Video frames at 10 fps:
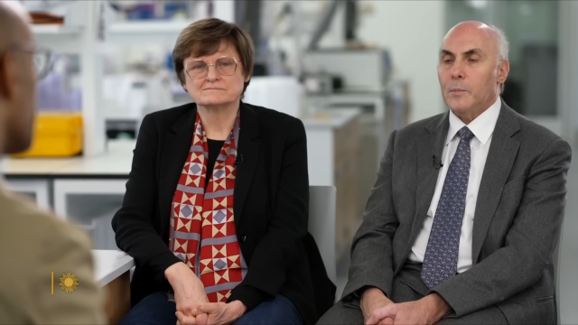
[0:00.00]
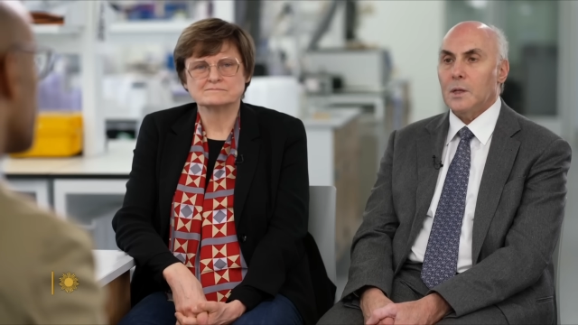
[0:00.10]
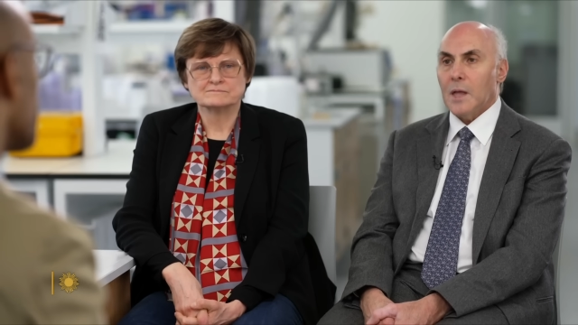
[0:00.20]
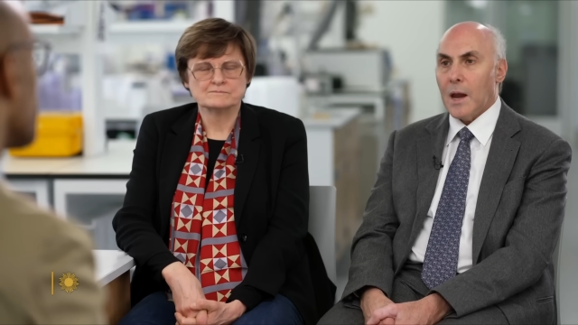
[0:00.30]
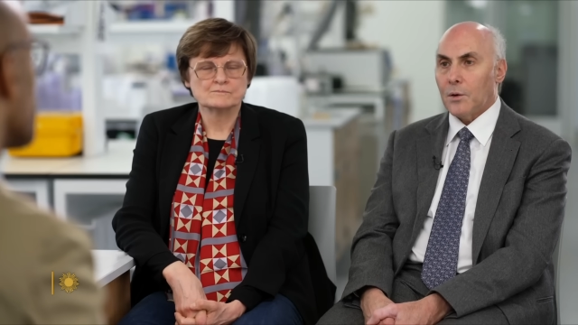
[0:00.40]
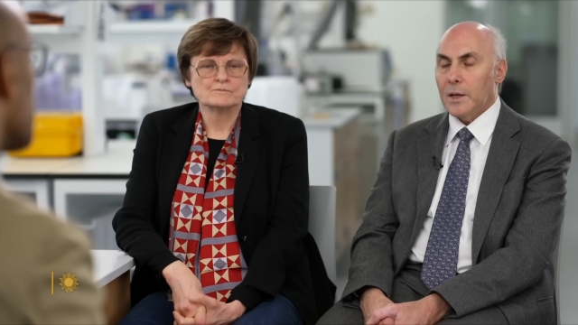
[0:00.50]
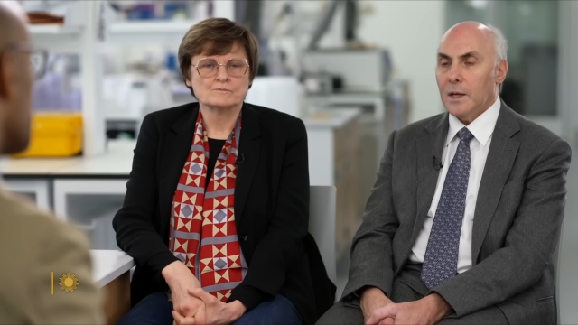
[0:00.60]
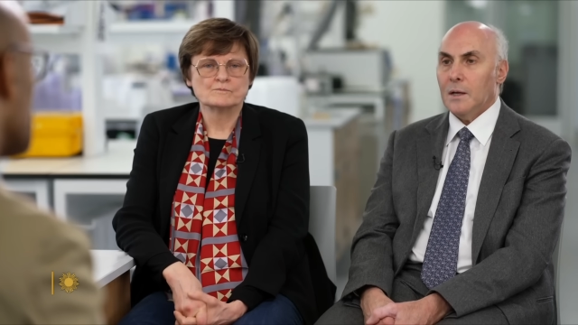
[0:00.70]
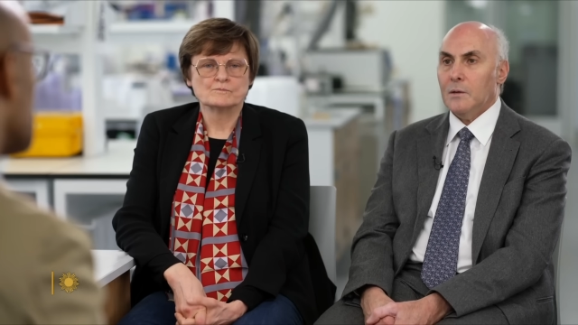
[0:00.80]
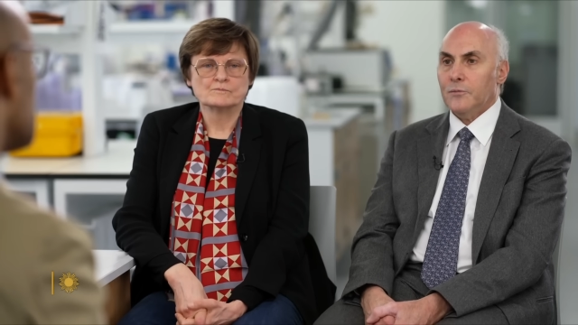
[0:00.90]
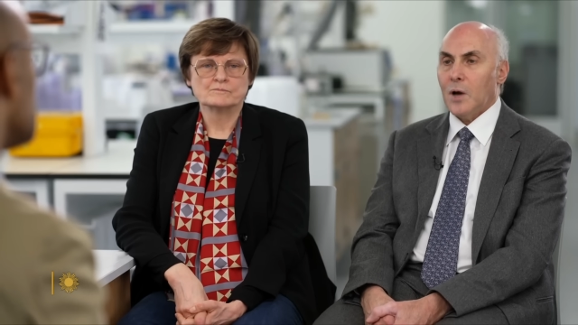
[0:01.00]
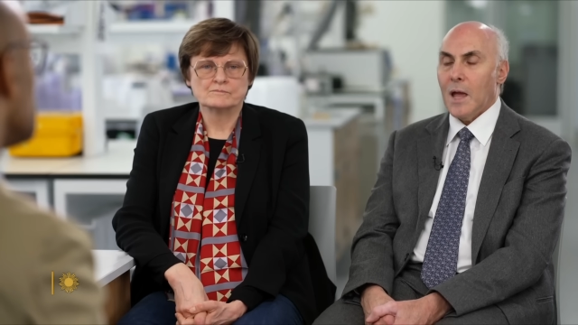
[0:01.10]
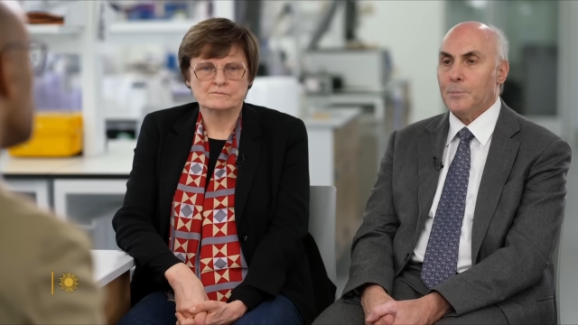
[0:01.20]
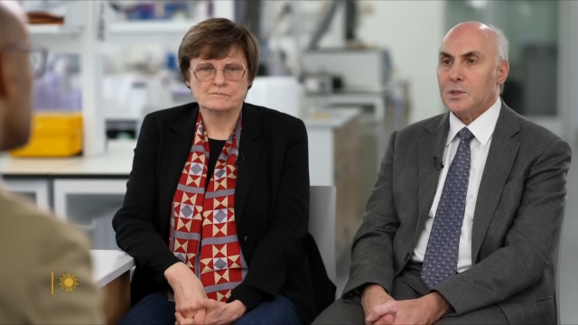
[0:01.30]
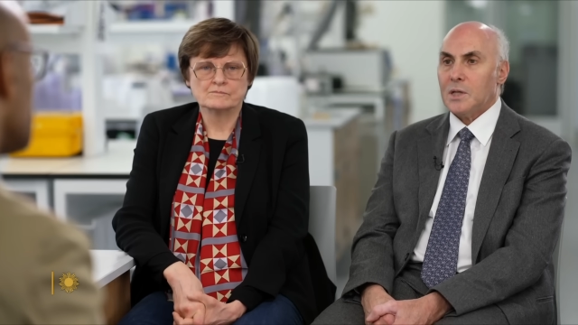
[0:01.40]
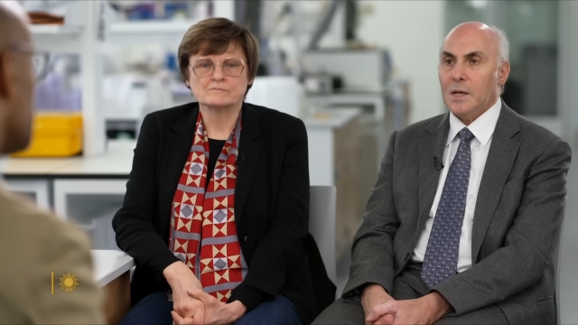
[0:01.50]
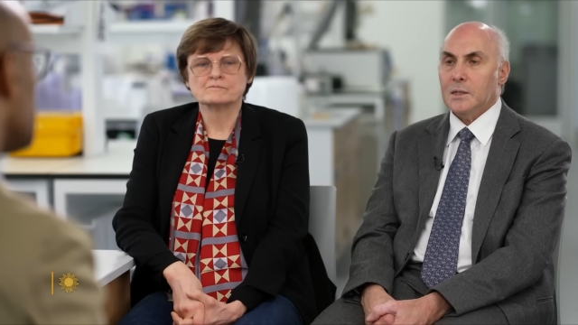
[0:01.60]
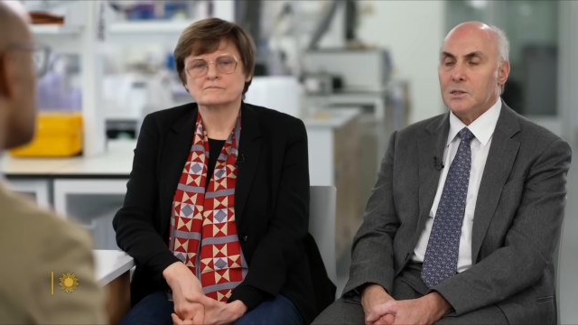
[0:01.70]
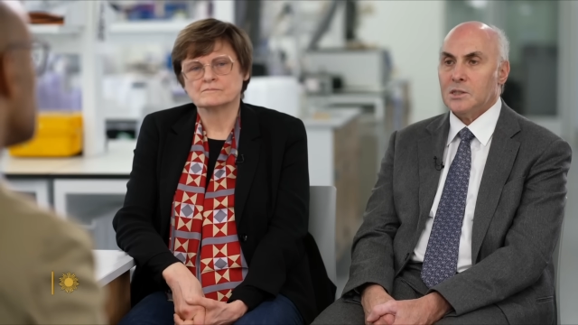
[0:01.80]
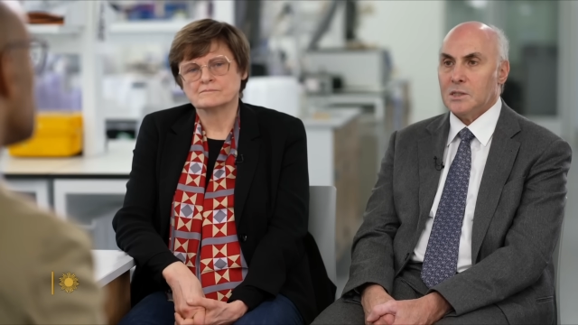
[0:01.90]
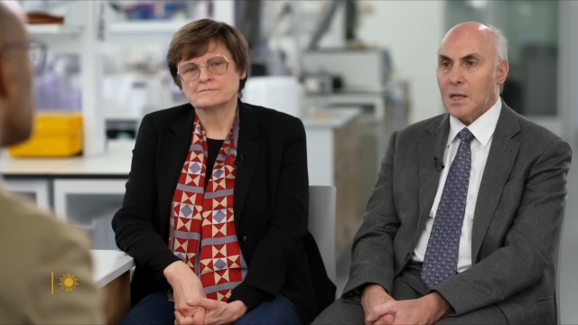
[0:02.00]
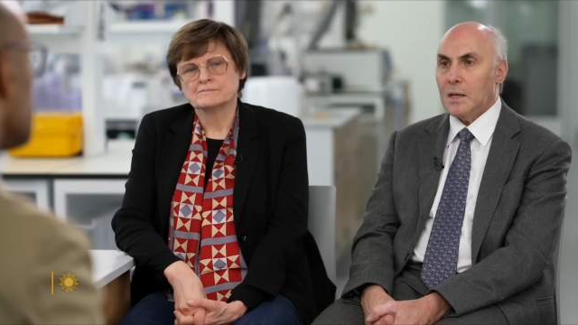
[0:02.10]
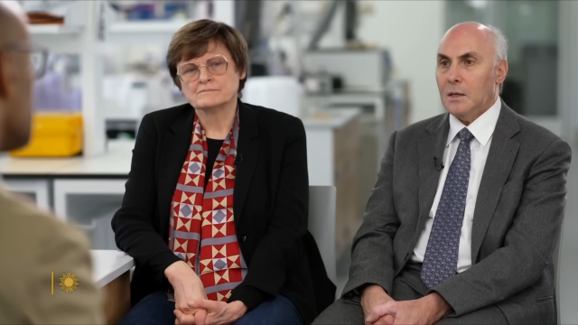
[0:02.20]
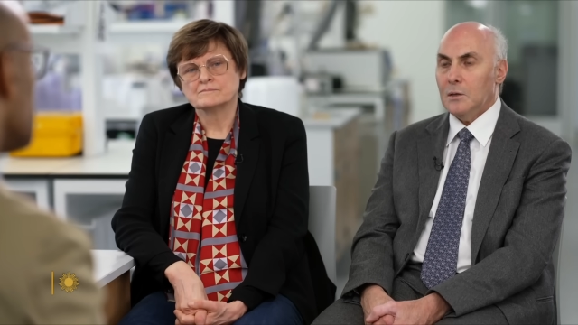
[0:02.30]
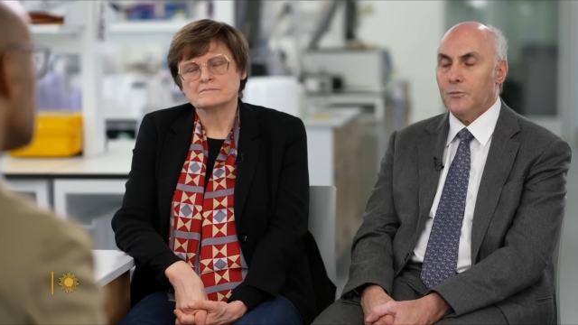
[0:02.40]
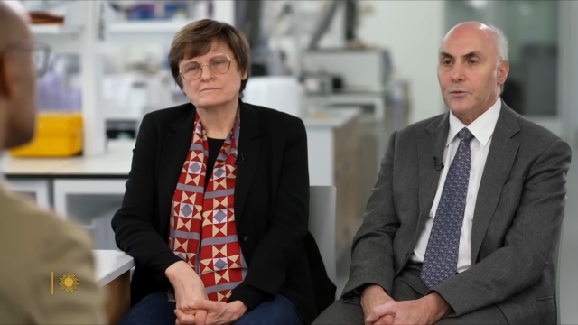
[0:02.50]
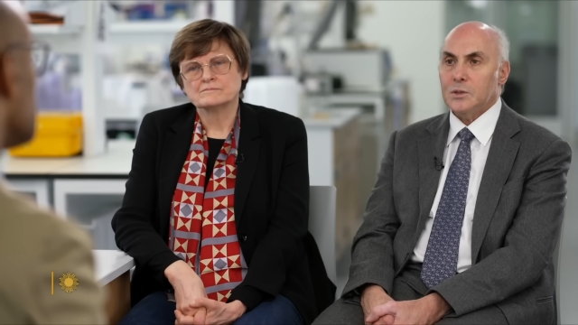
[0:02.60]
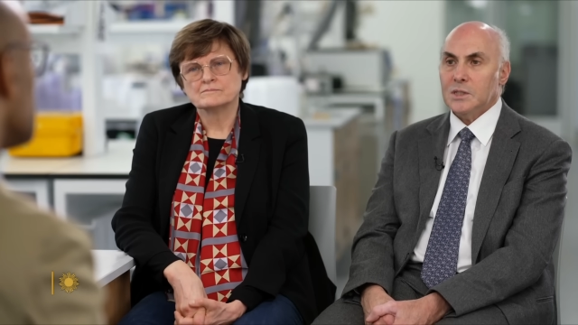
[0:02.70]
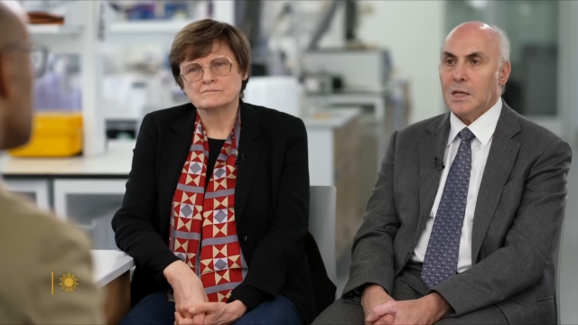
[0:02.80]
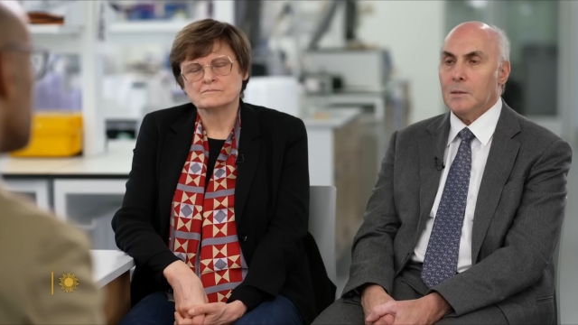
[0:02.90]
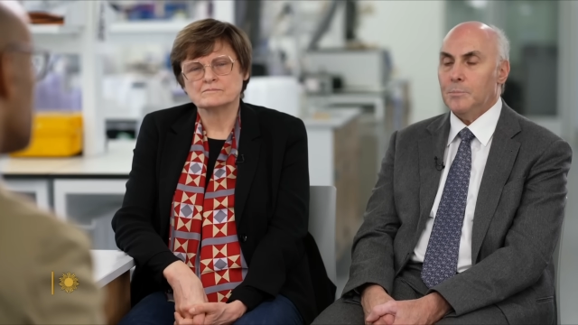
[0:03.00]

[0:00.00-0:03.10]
Speaker 1: malaria, for hepatitis C, for T